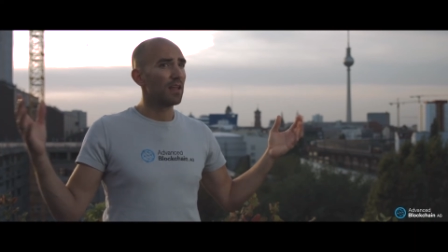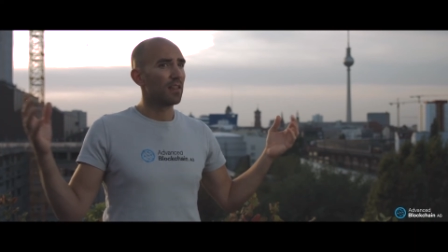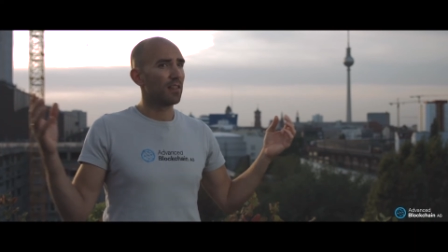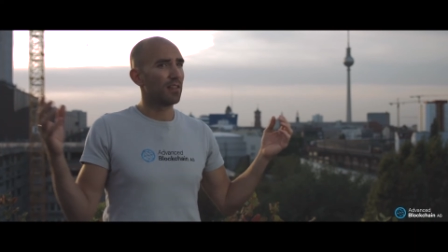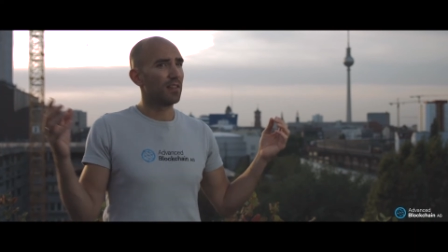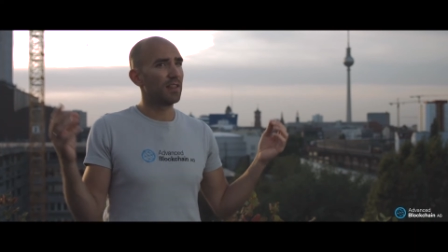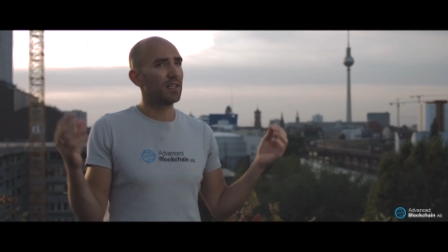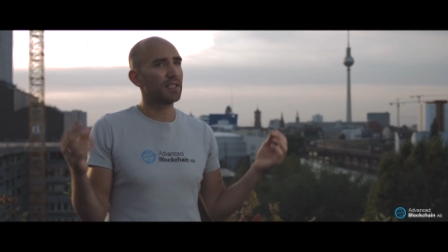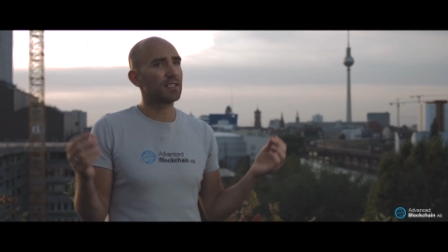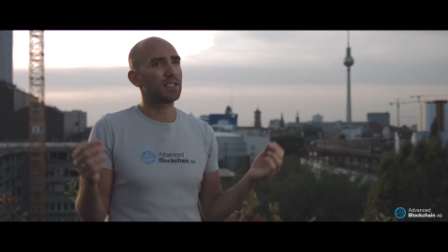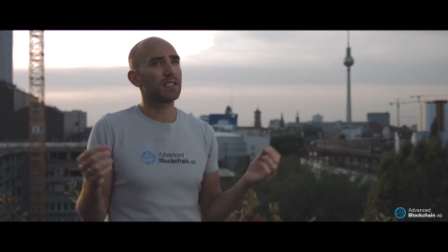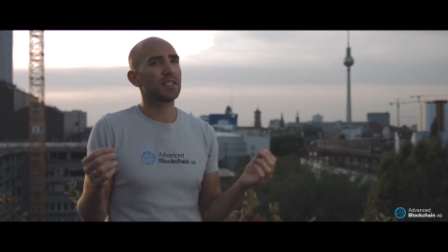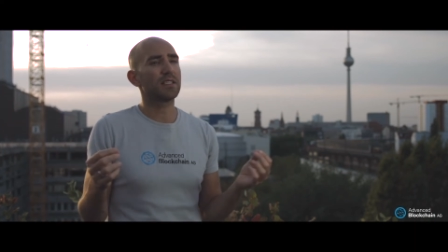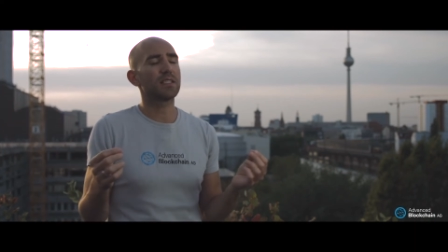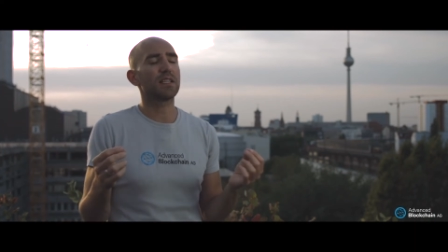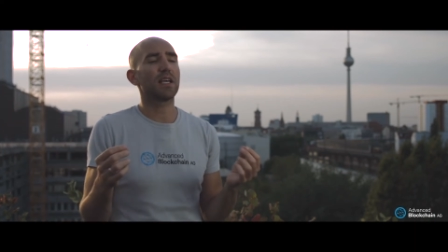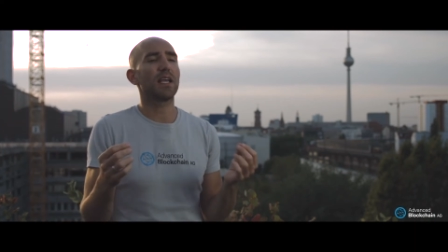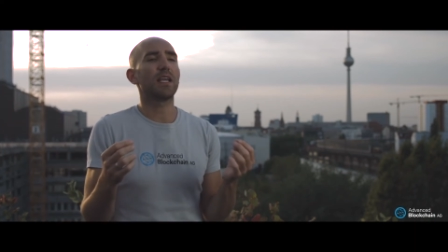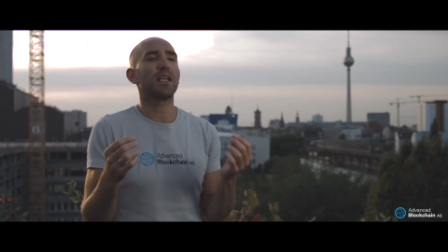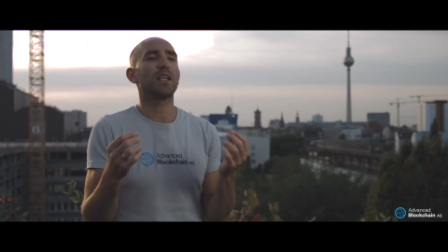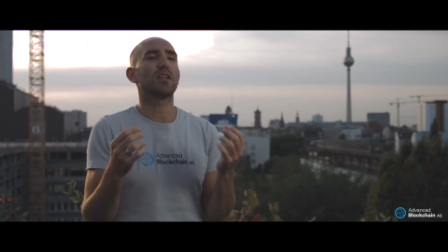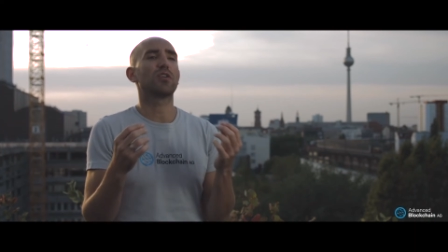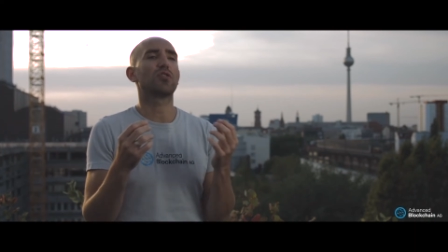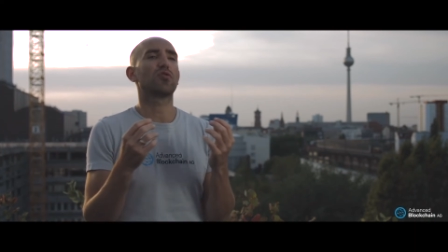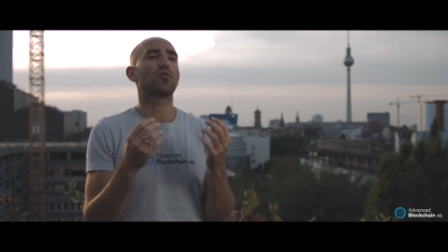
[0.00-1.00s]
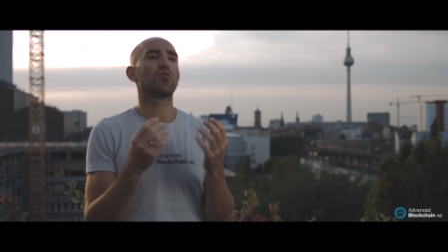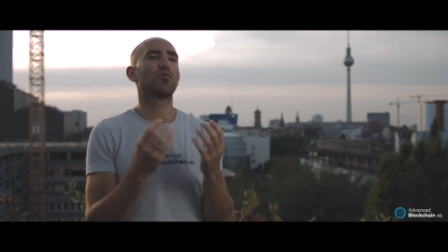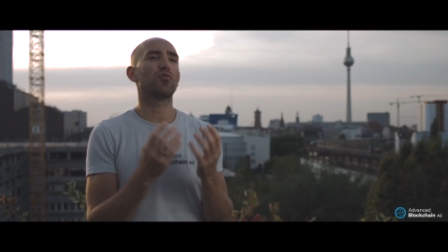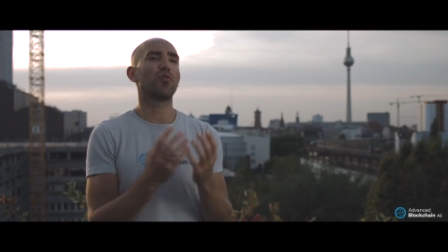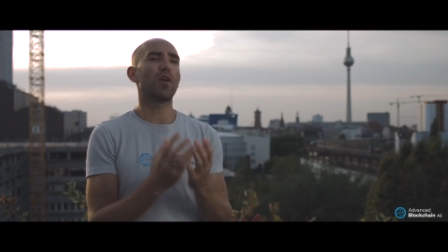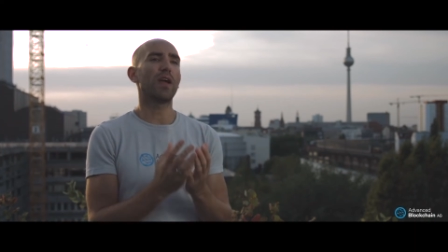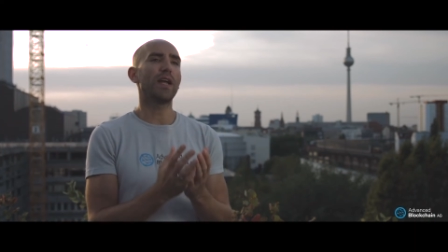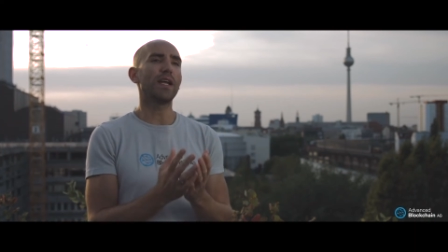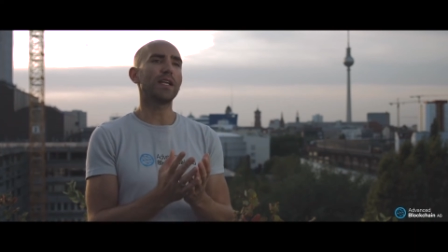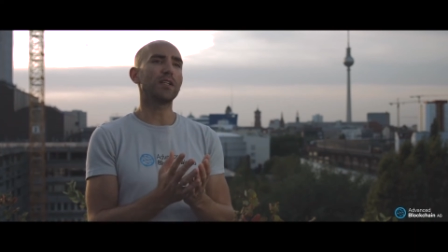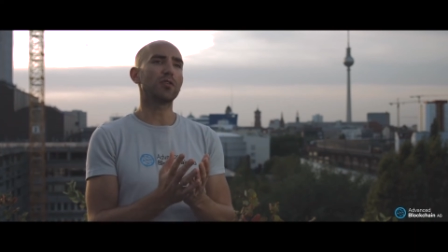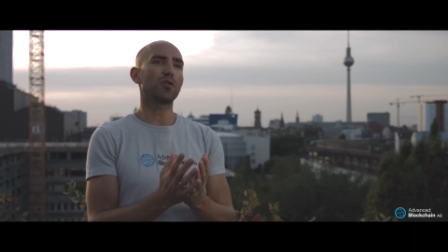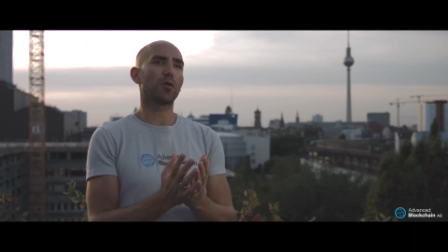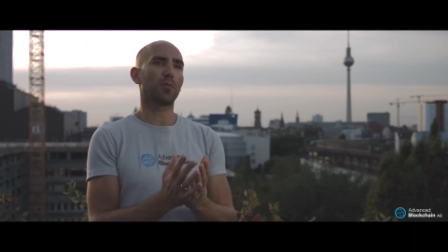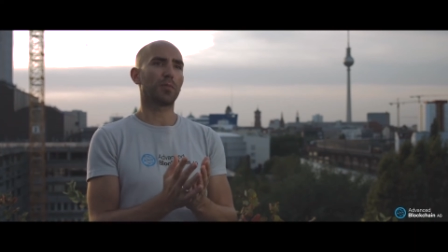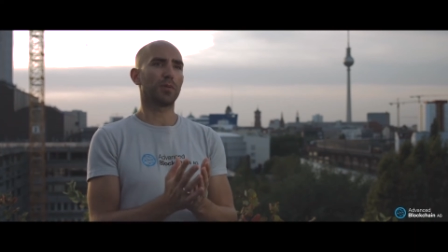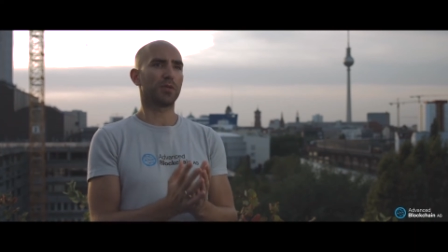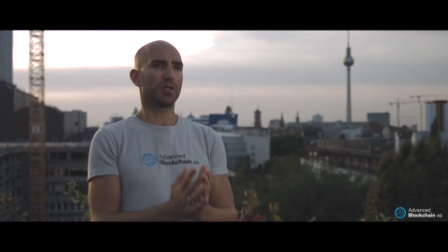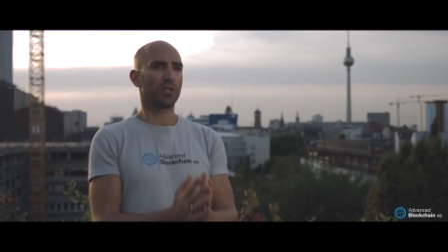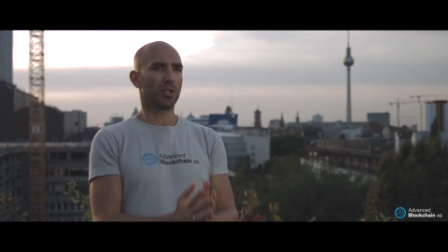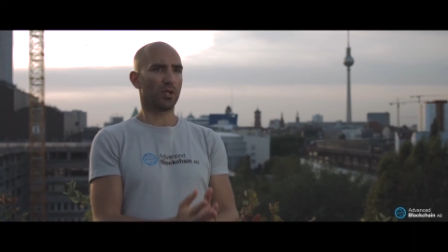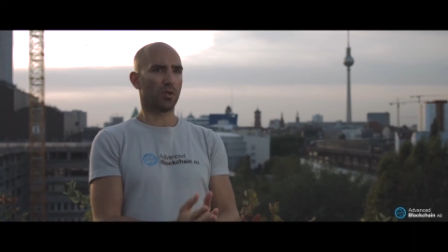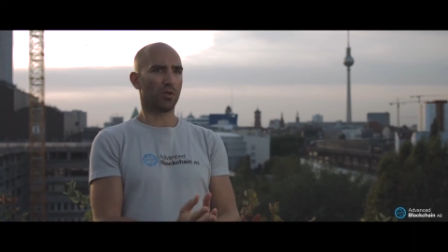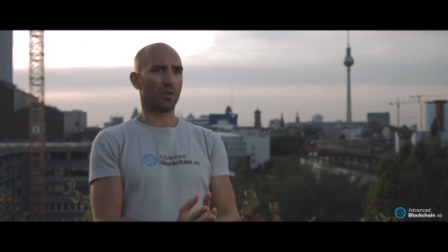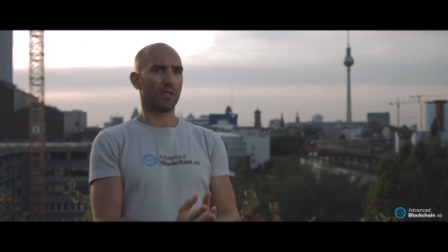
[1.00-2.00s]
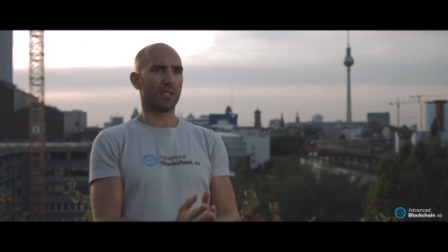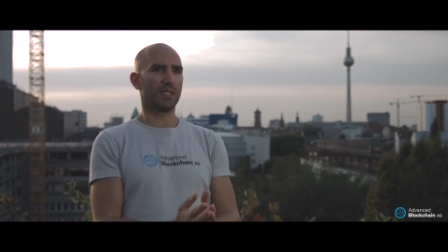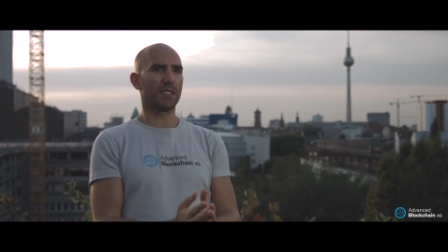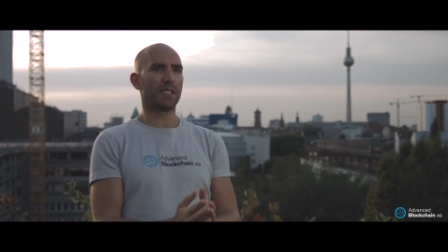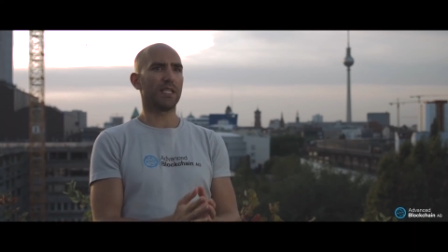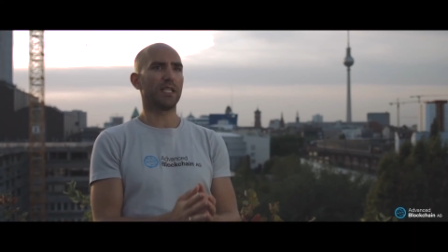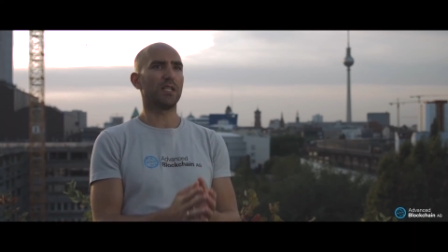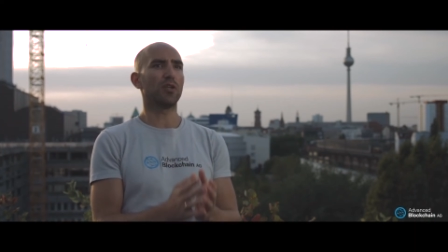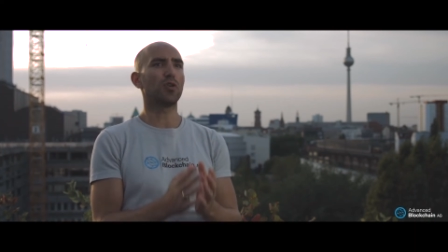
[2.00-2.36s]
this is a great opportunity,